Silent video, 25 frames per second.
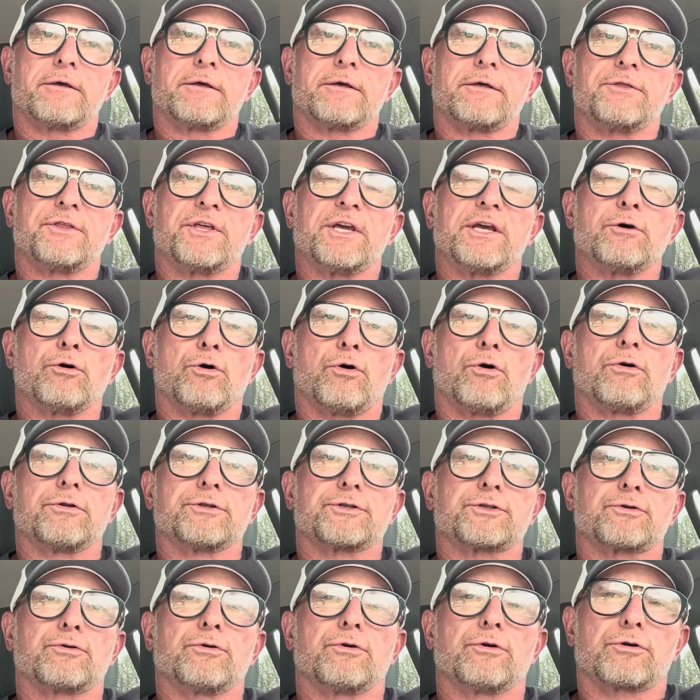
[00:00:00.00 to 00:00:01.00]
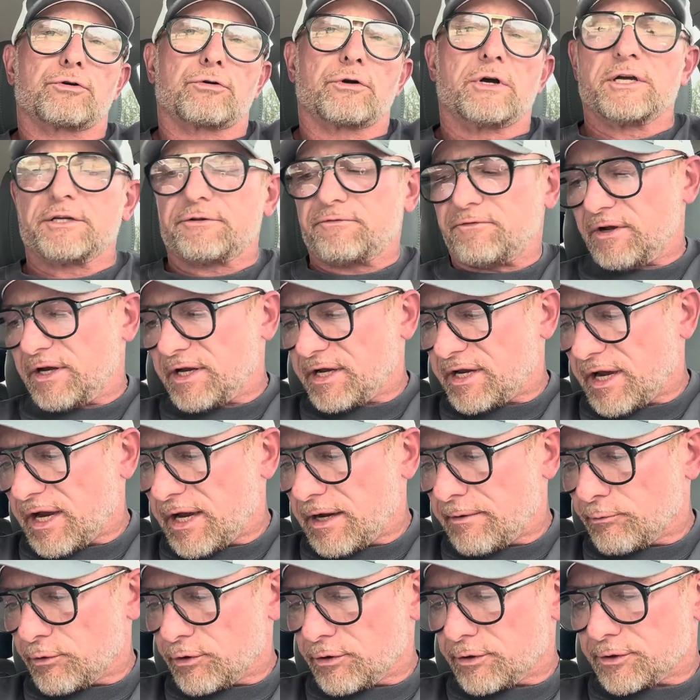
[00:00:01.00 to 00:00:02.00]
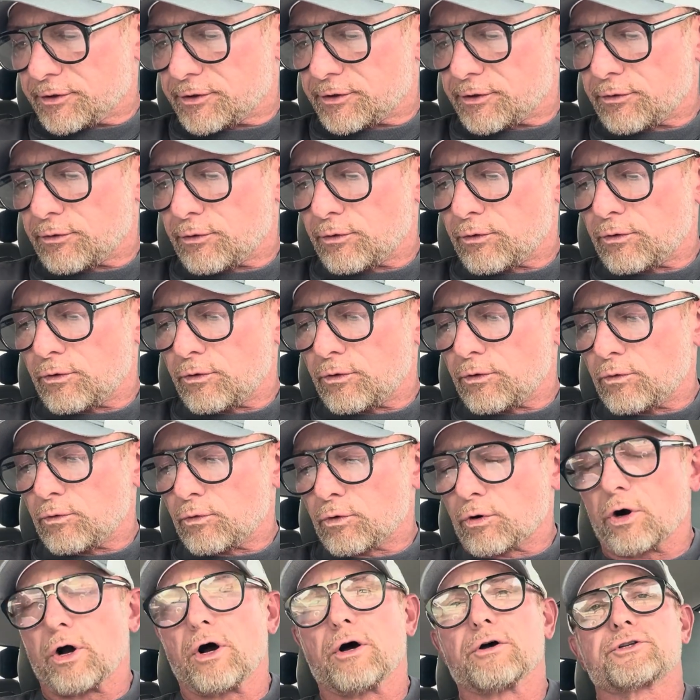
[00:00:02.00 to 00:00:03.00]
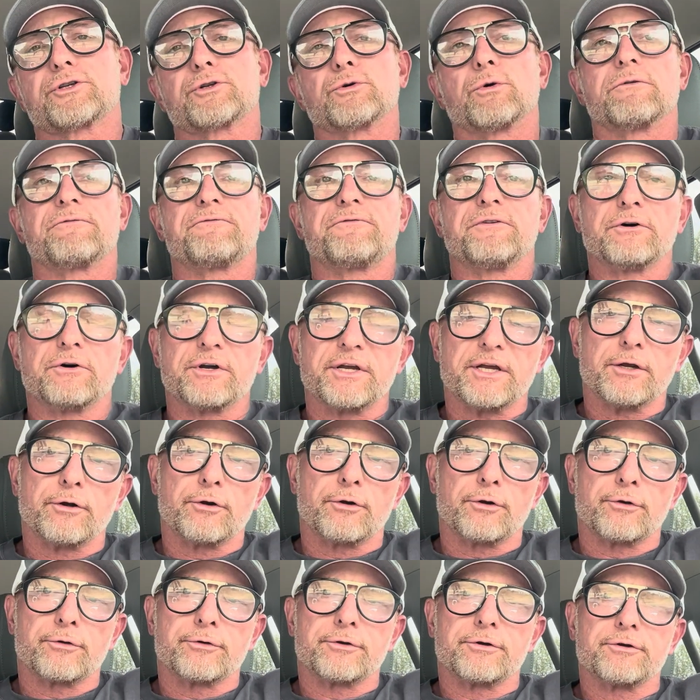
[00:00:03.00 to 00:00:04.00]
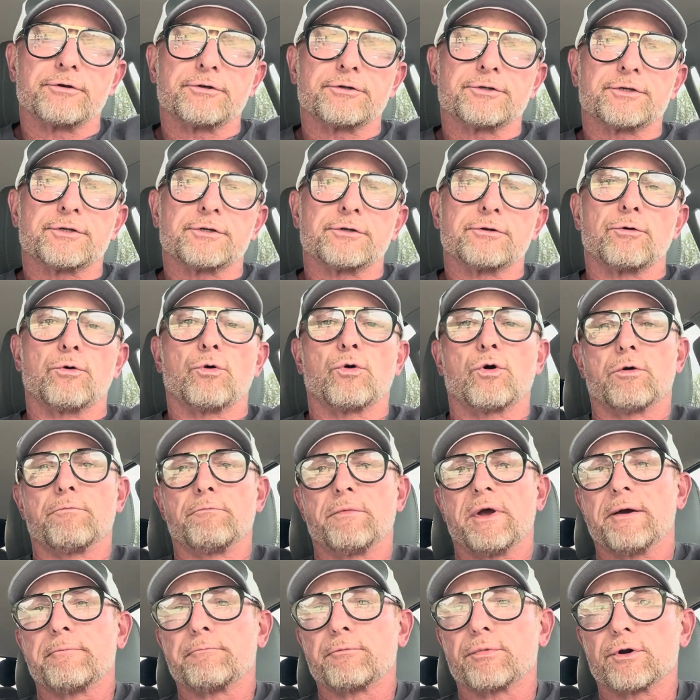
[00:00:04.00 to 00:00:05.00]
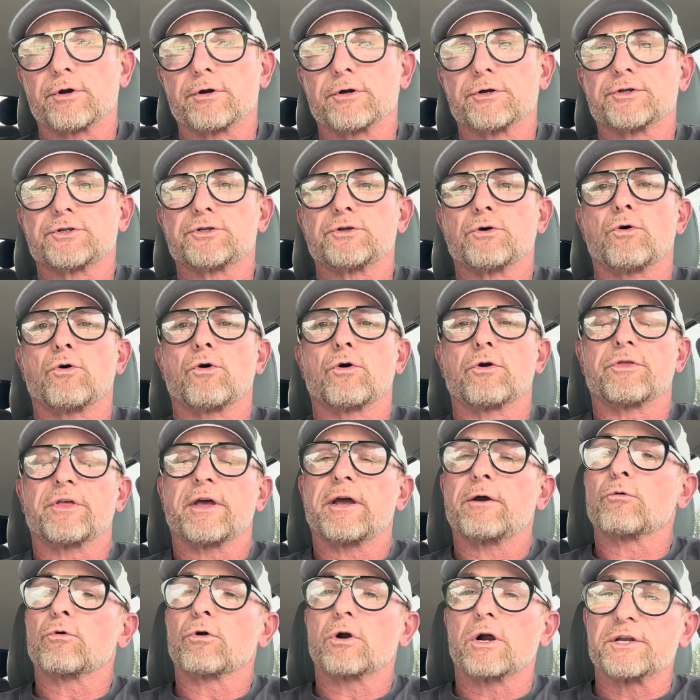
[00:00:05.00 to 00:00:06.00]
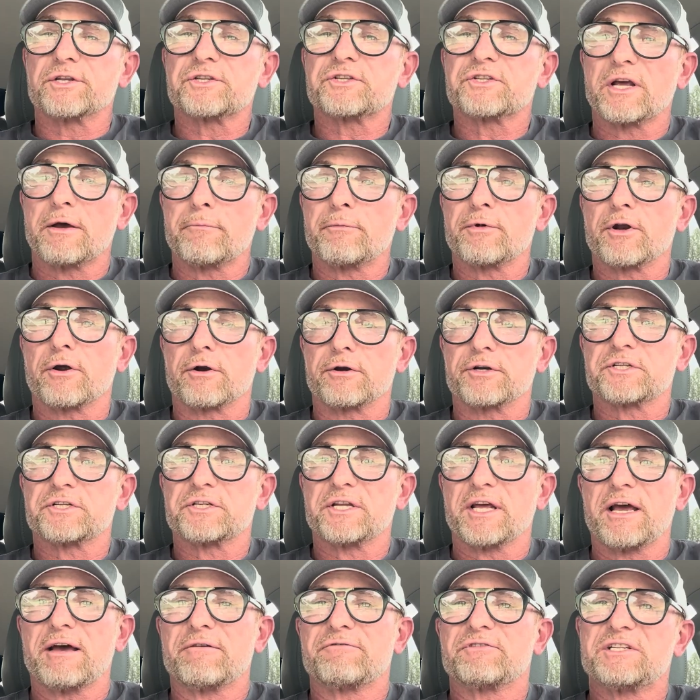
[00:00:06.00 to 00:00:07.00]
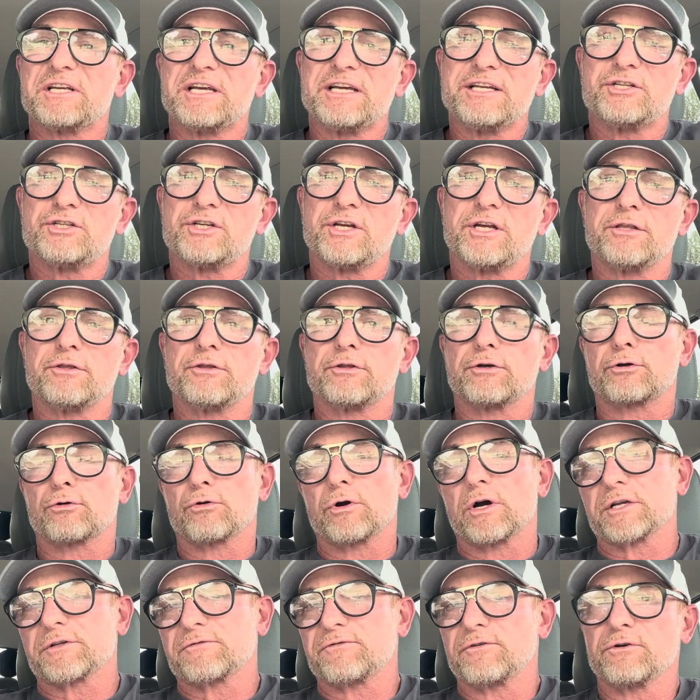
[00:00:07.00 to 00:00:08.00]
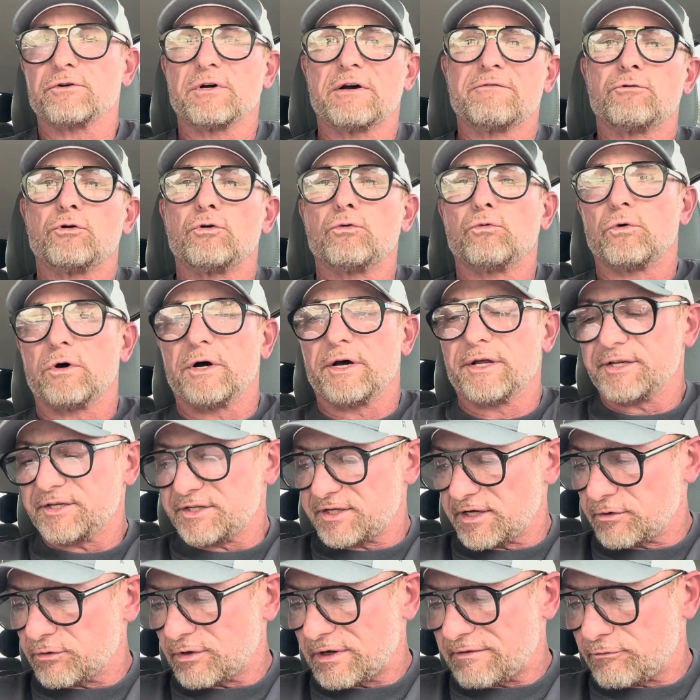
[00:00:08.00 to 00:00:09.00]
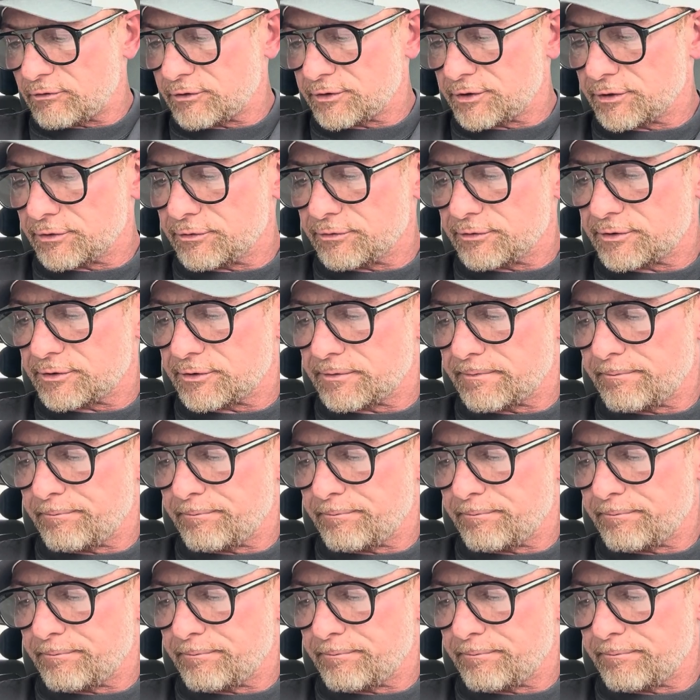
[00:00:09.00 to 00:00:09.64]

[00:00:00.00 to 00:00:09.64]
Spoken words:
The old school CrossFit gamers were also affiliate owners or members, or they were on seminar staff teaching the CrossFit level 1s and level 2s.